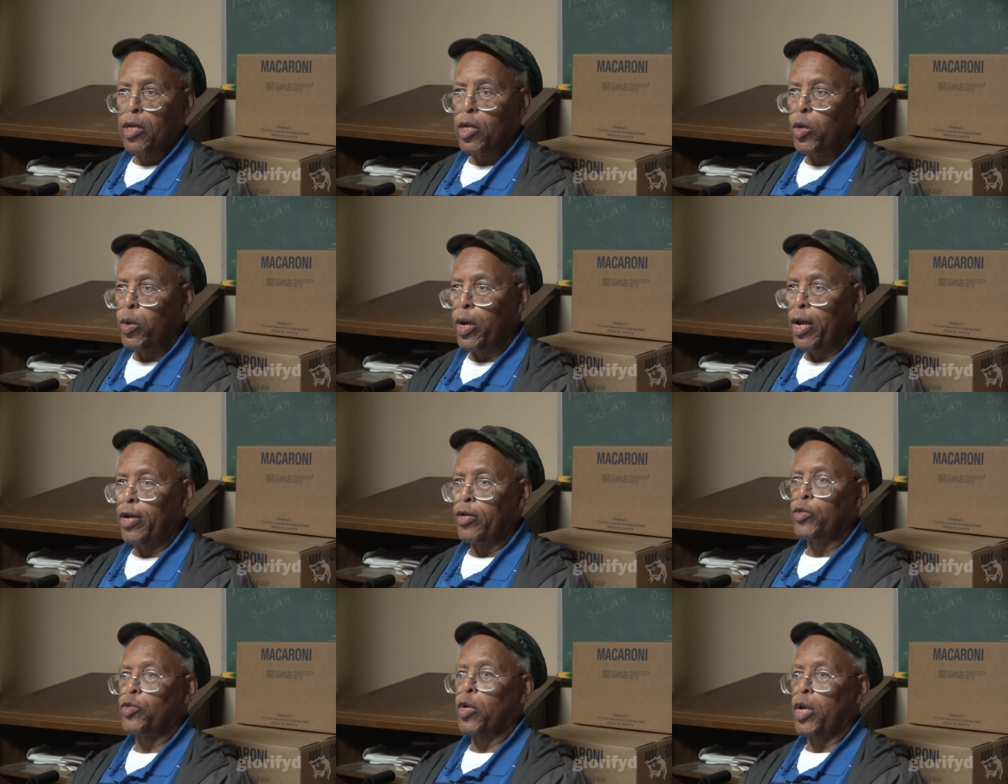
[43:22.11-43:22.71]
You
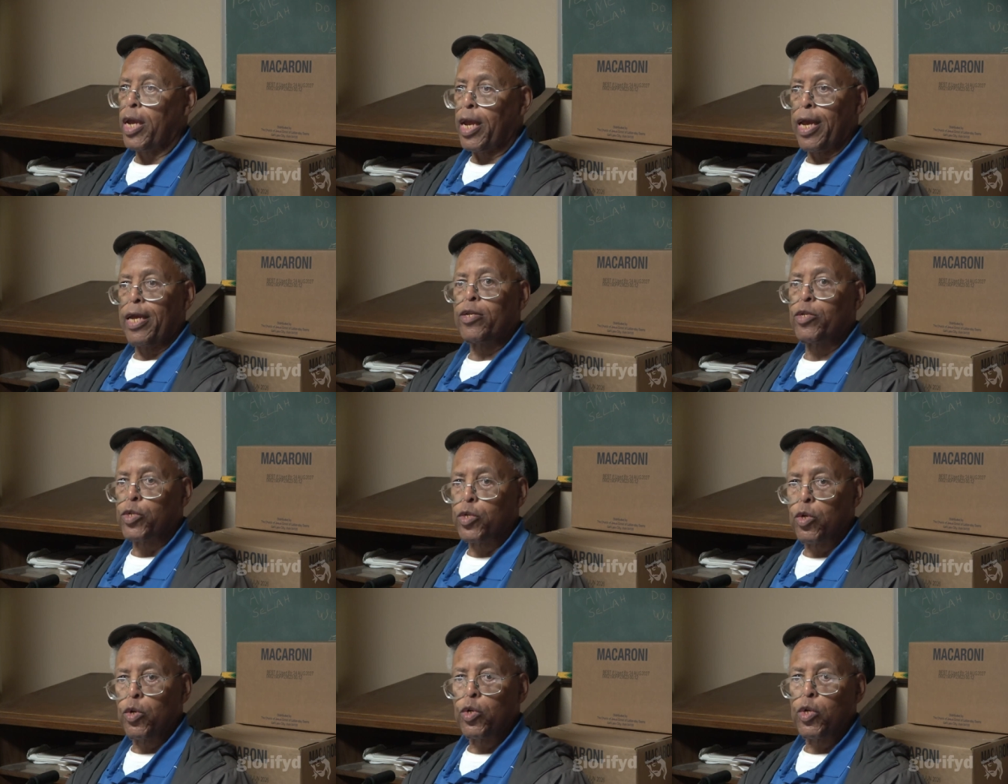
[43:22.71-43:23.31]
enter
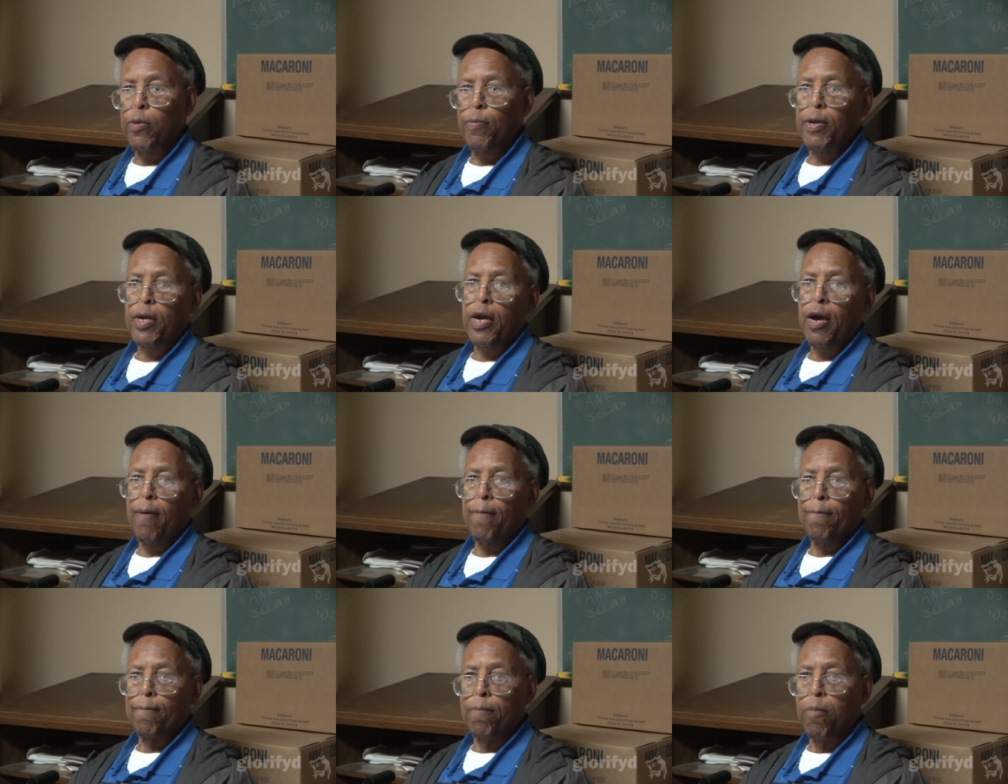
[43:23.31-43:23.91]
into, you
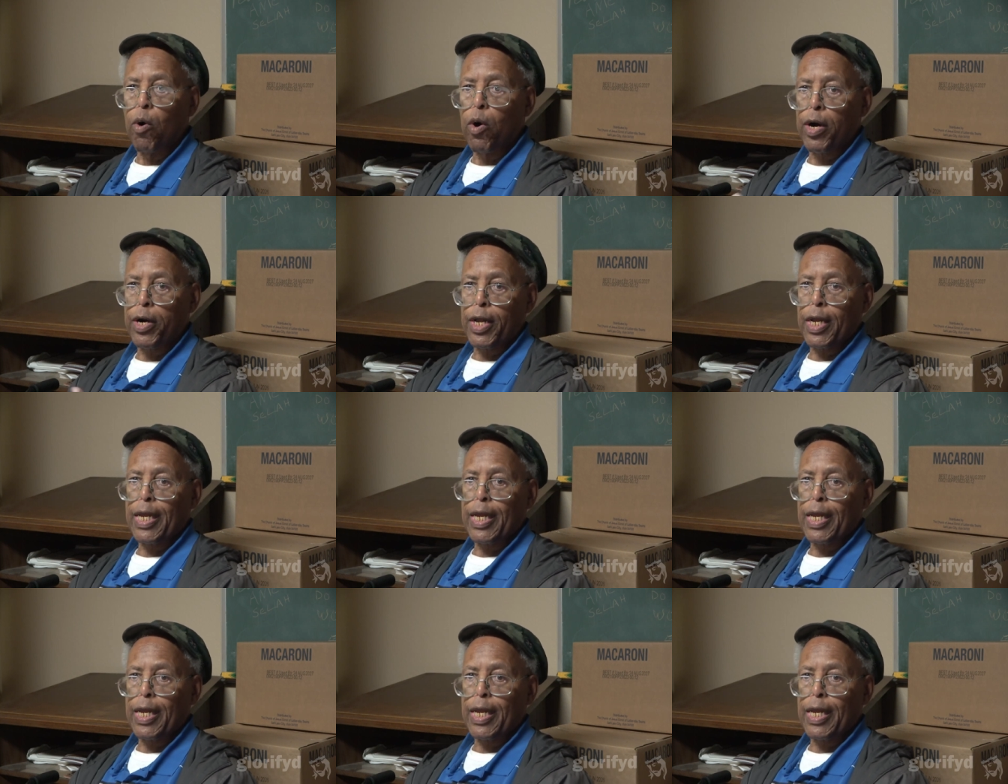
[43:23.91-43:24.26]
become born